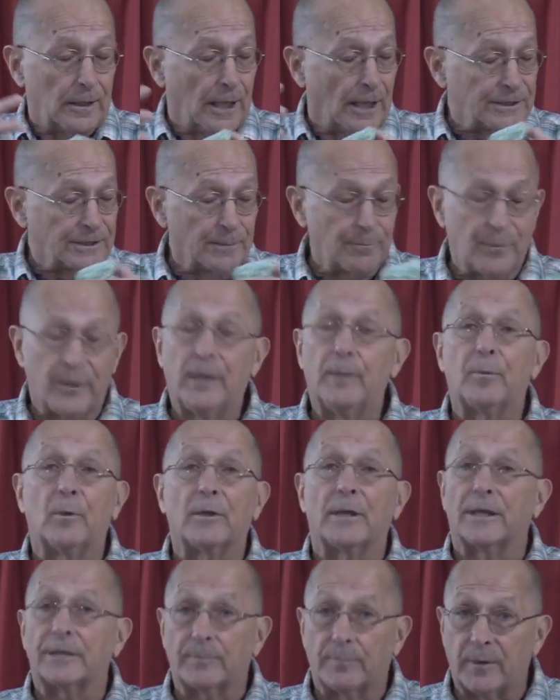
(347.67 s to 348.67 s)
as a
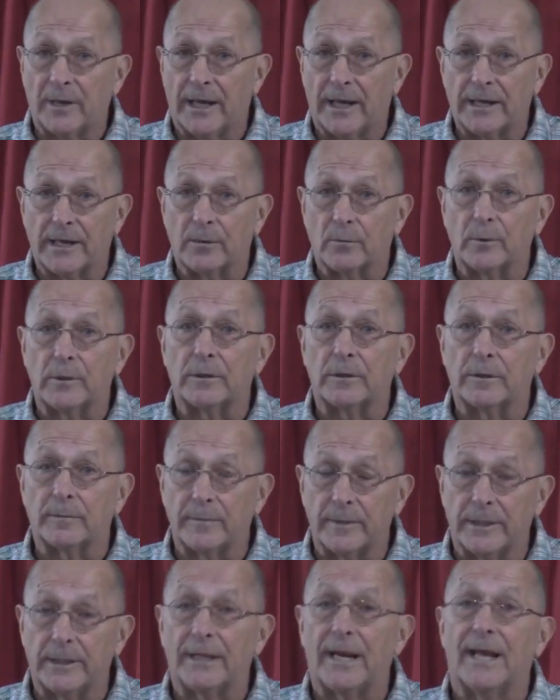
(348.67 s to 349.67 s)
people on the planet, we are
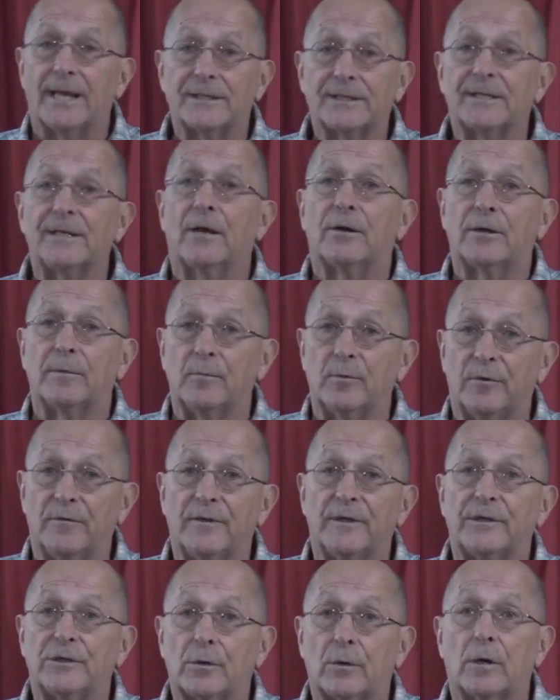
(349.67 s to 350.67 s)
being asked now to move
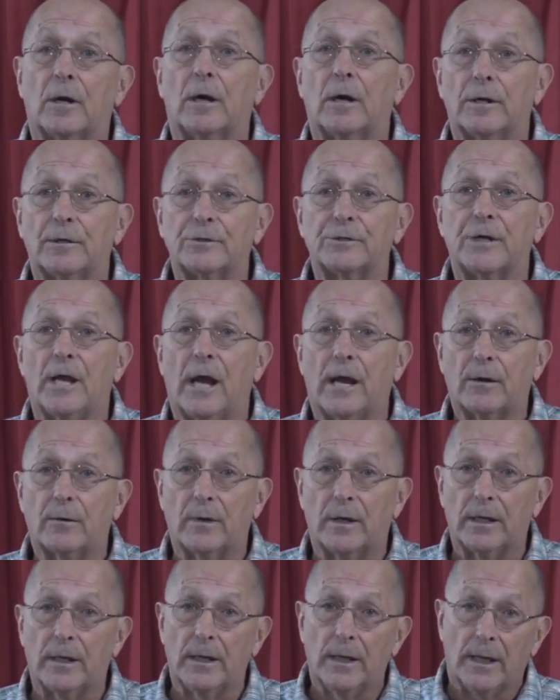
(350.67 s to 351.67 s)
into our heart
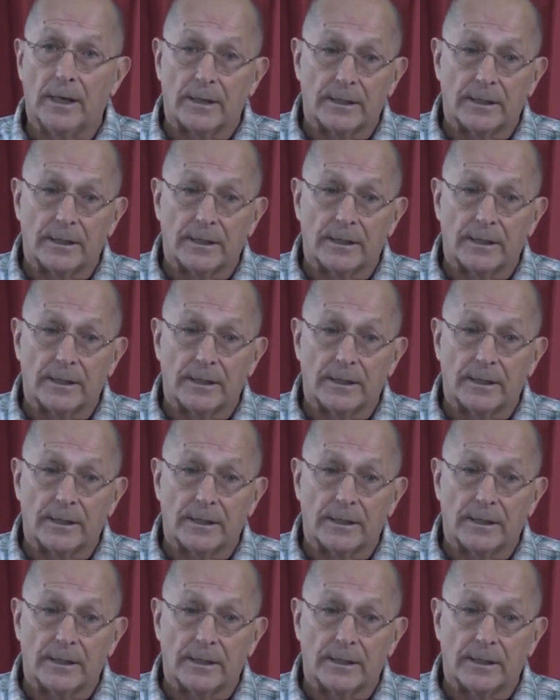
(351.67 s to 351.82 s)
chakra